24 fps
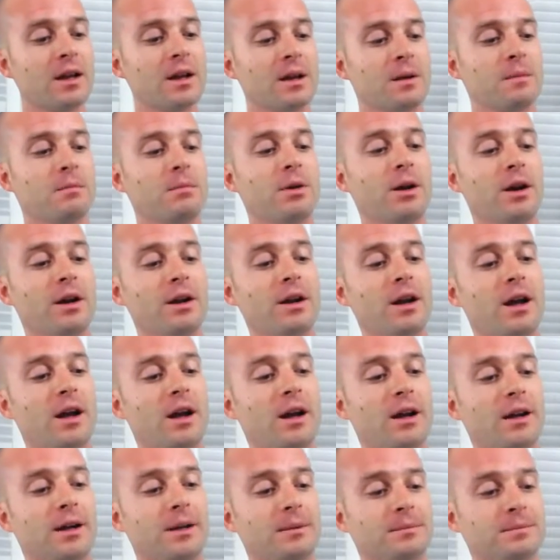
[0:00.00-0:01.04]
But
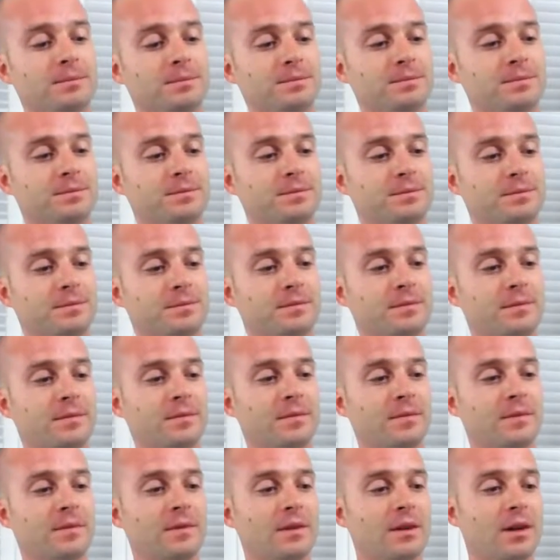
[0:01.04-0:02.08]
all
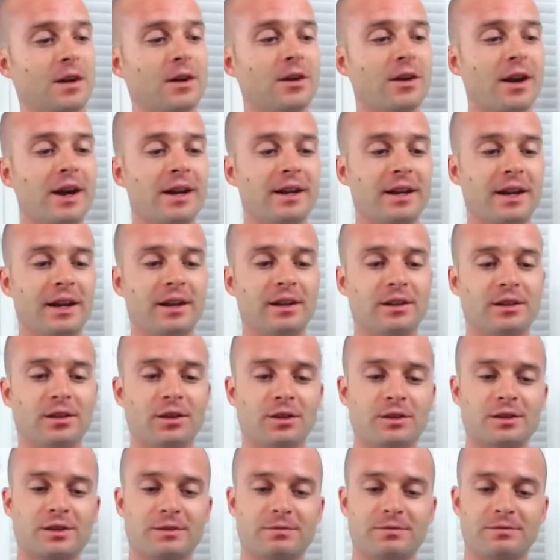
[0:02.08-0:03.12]
right, it
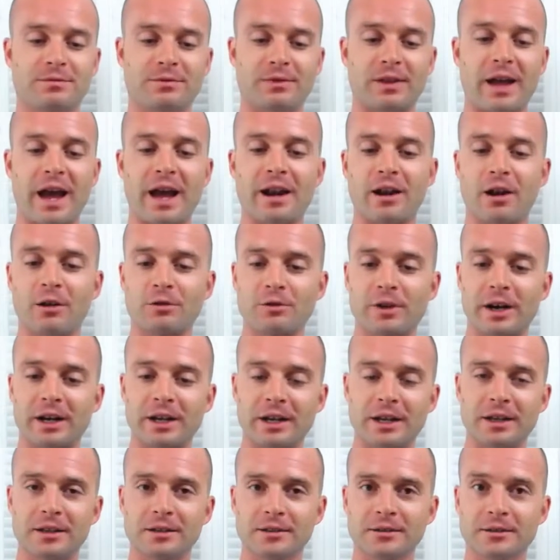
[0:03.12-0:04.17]
looks flat
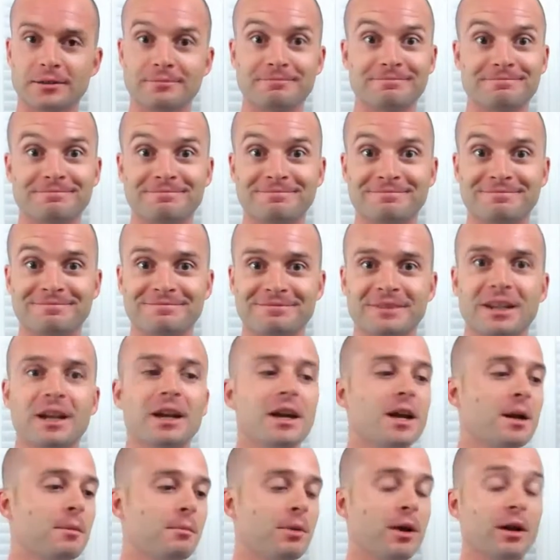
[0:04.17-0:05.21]
already.
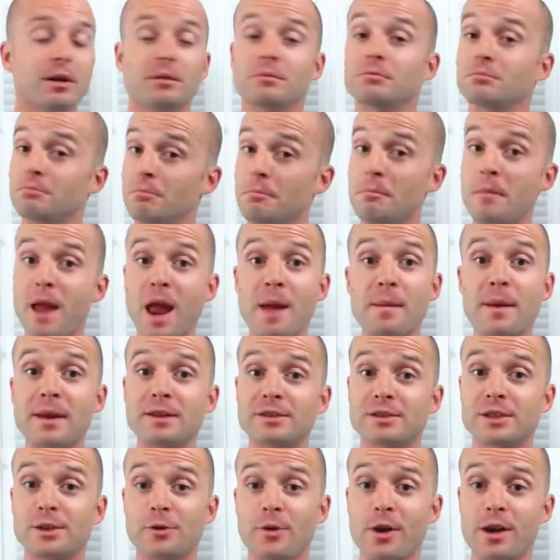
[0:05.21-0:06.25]
But maybe it's
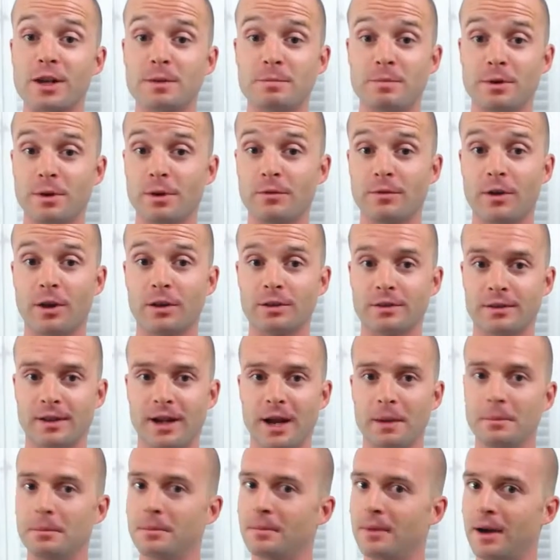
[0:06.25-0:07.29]
the greatest beer of all
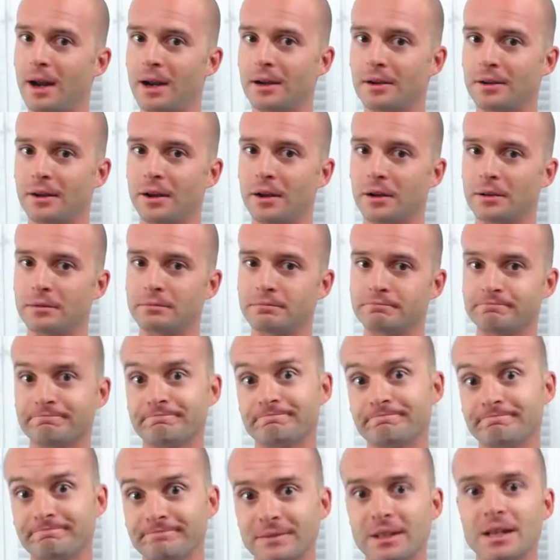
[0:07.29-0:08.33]
time. I don't know.
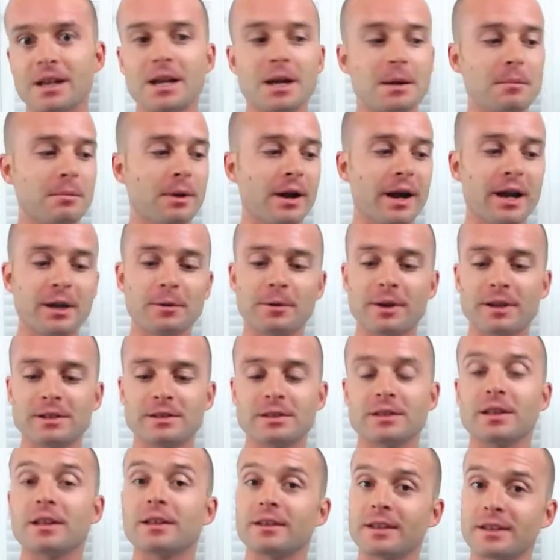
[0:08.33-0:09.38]
But
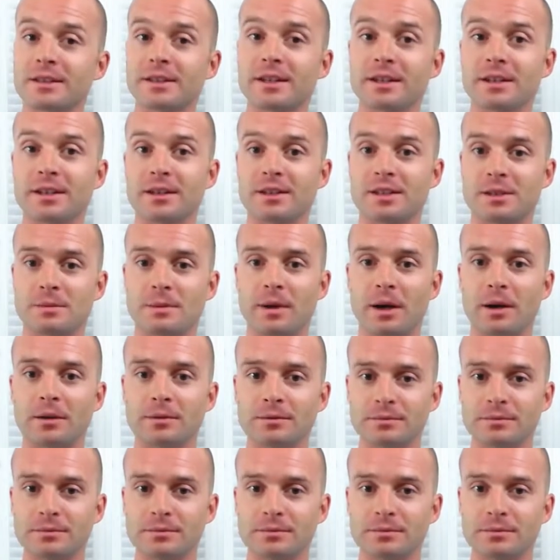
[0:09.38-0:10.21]
anyways, let's get into the smell.